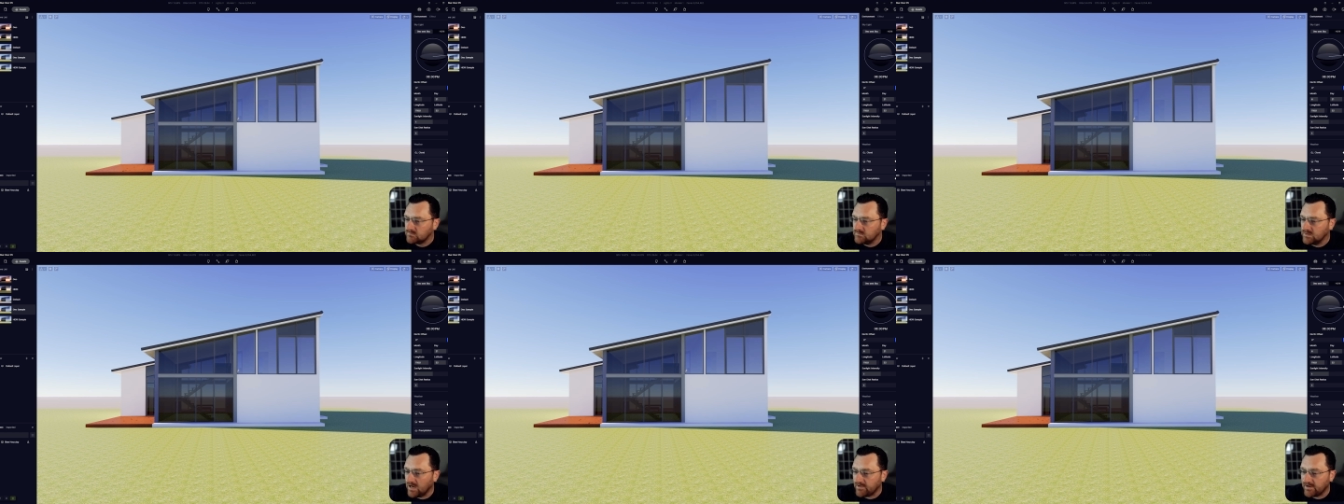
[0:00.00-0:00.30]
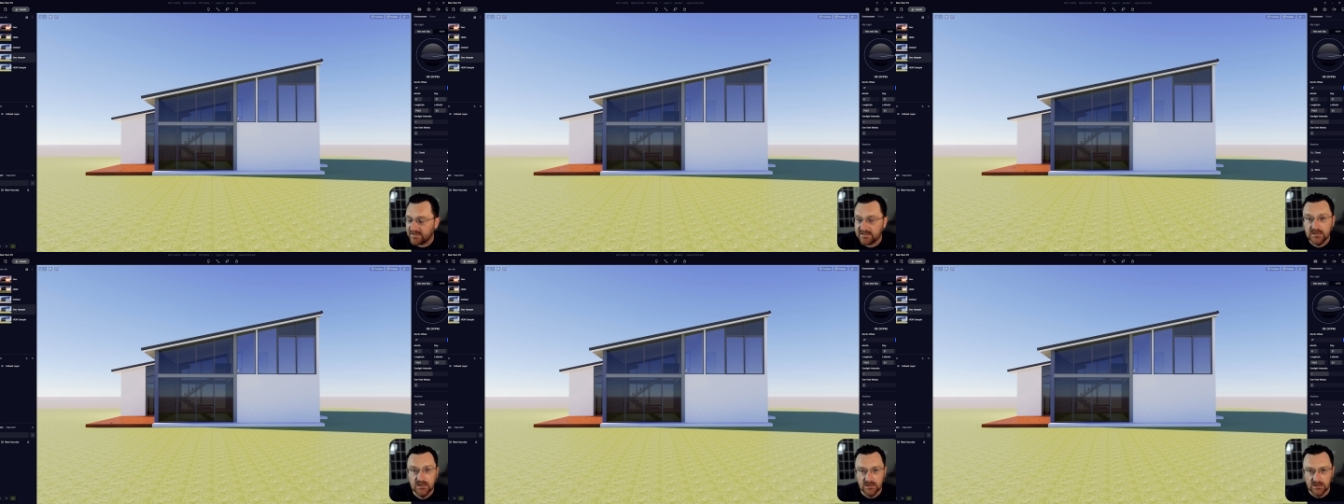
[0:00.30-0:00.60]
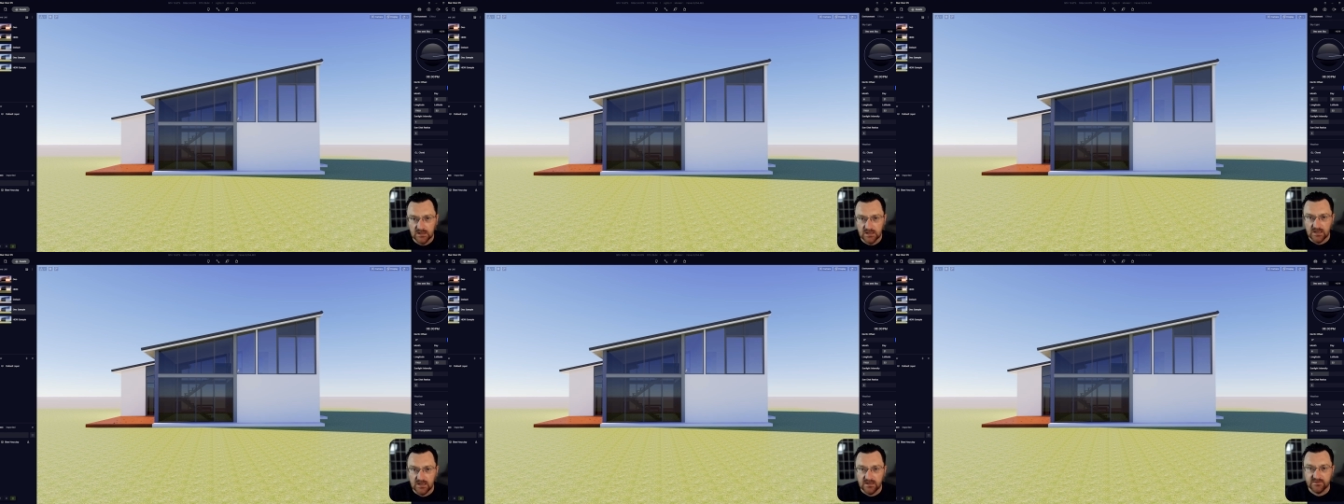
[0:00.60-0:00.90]
All right,
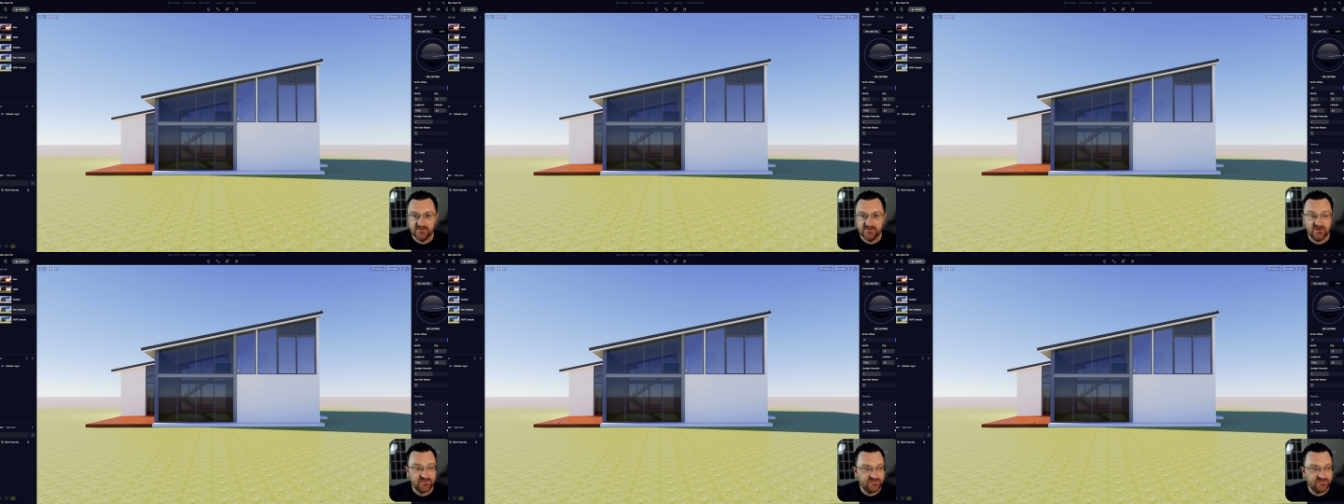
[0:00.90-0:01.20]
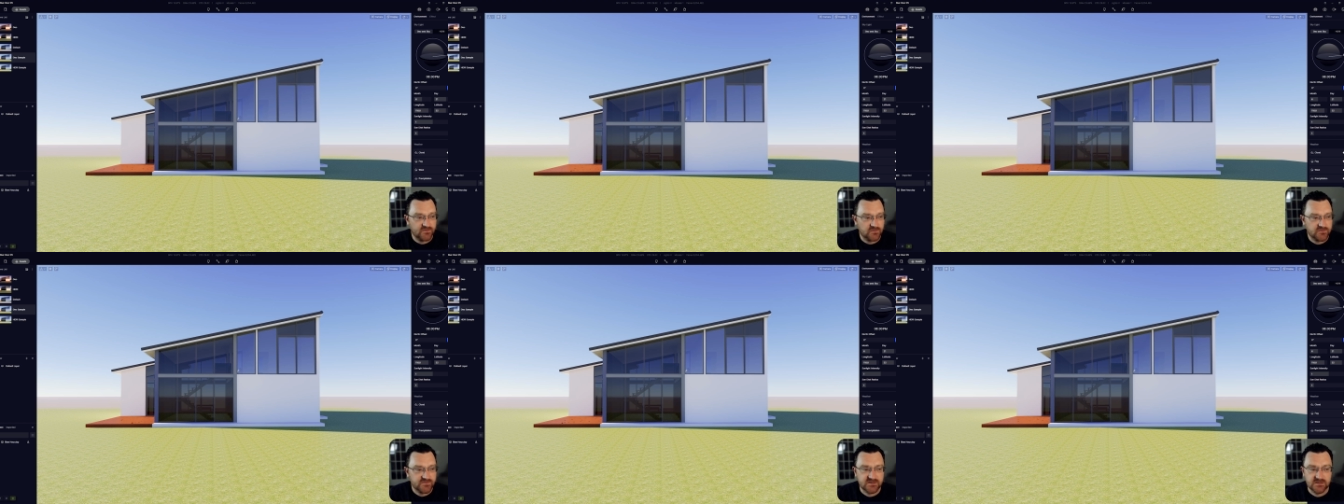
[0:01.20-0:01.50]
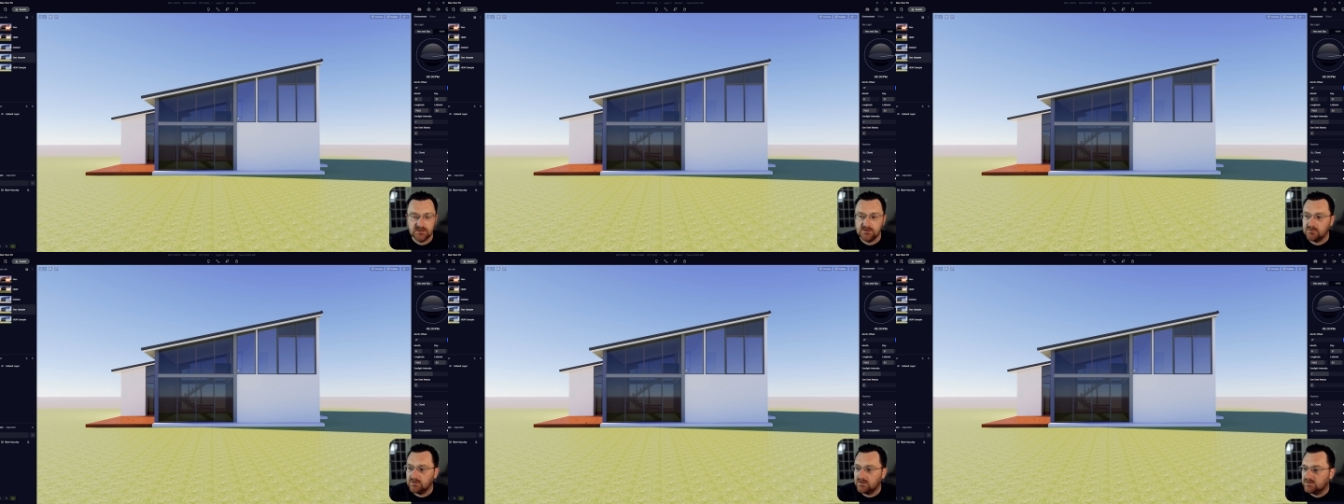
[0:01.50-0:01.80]
the first
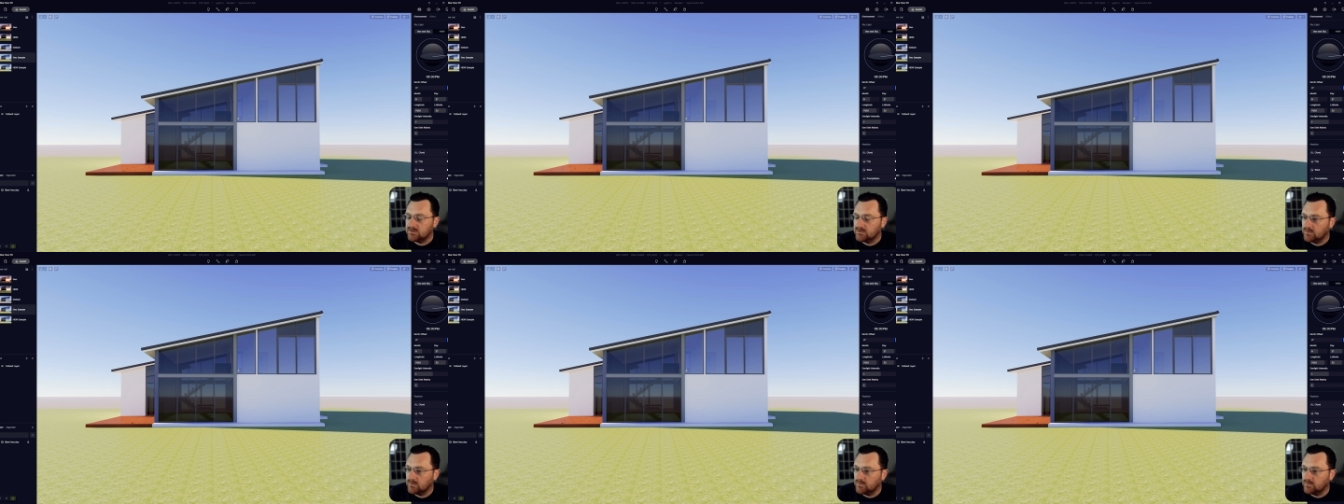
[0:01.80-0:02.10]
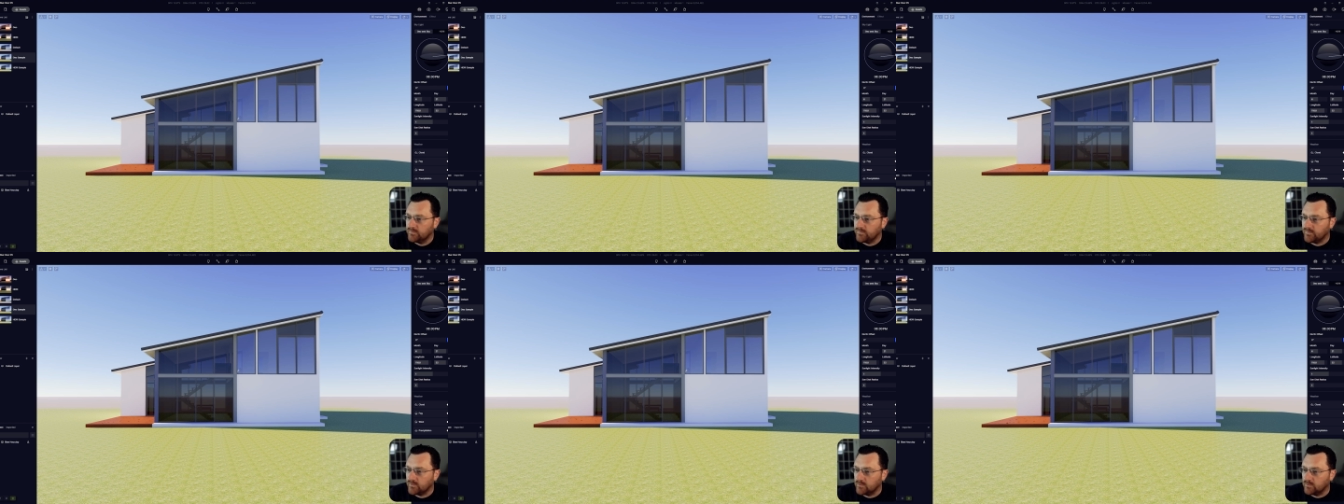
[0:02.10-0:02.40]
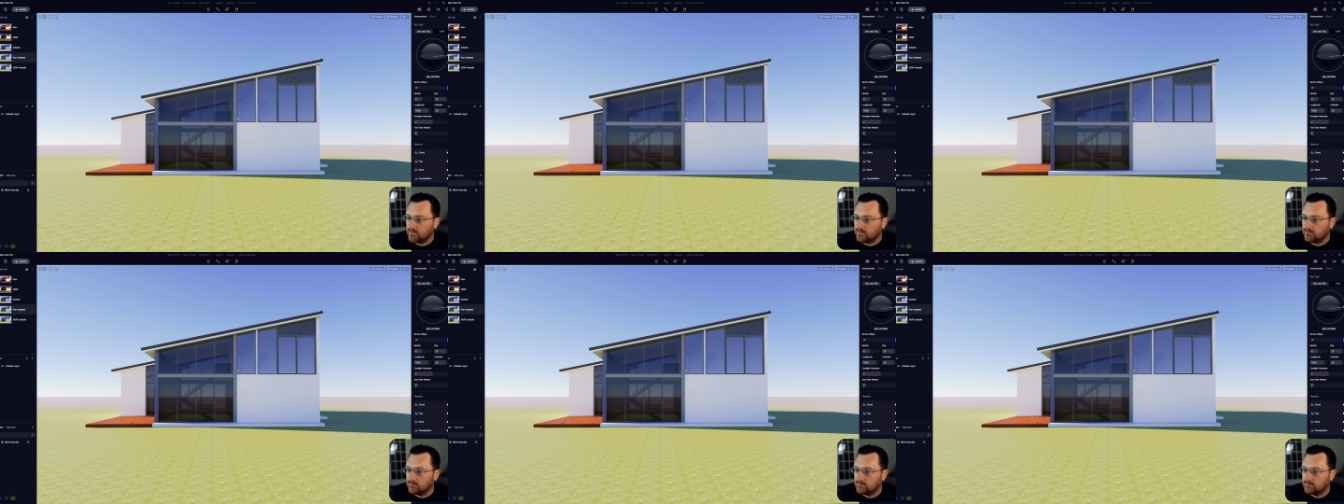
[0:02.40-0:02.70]
thing you need to know
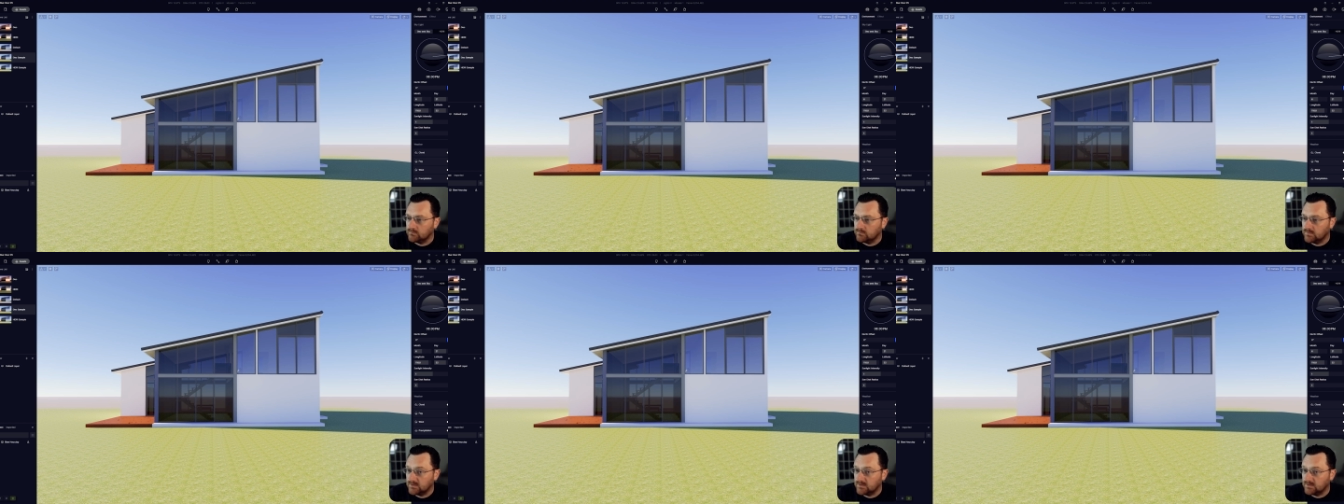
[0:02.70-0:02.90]
for,